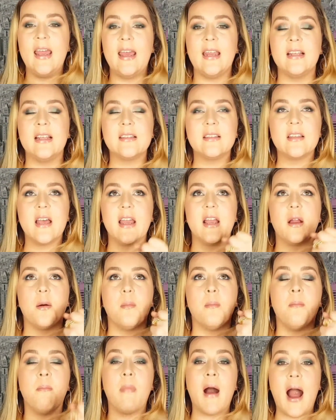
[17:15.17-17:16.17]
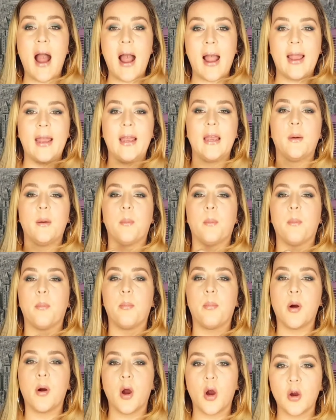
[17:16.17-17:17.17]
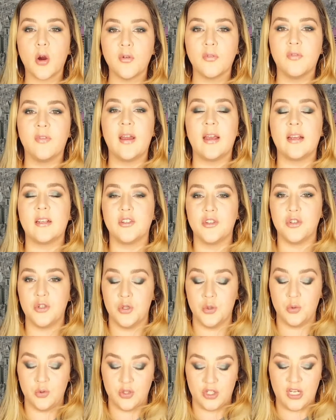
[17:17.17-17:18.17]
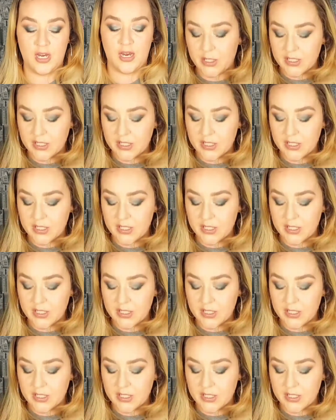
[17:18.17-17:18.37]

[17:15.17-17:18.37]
It is like my perfect nude shade.